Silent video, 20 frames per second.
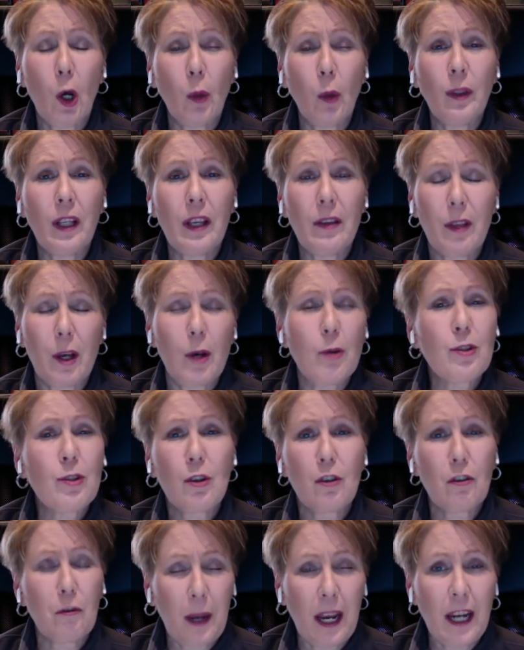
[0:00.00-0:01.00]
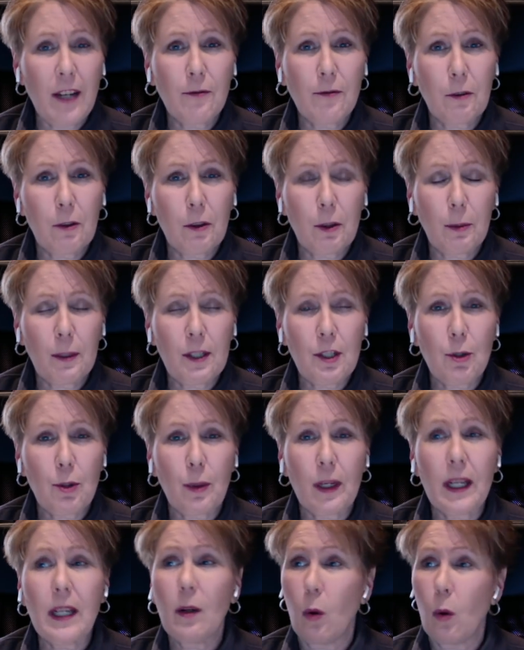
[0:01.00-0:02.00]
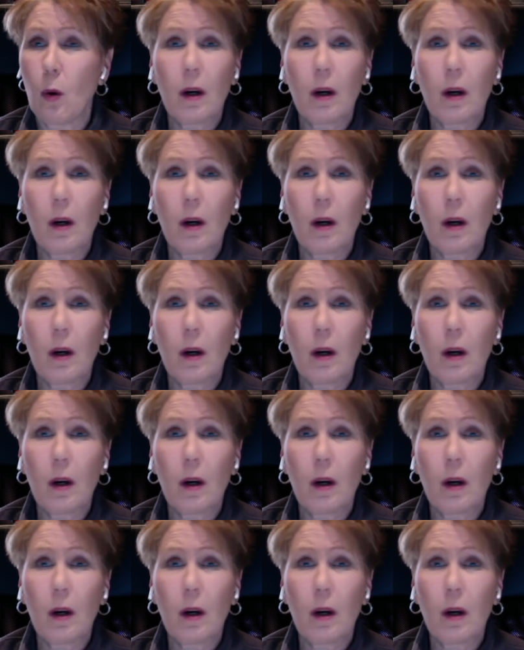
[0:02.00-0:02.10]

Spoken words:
only those who have paid for the retreat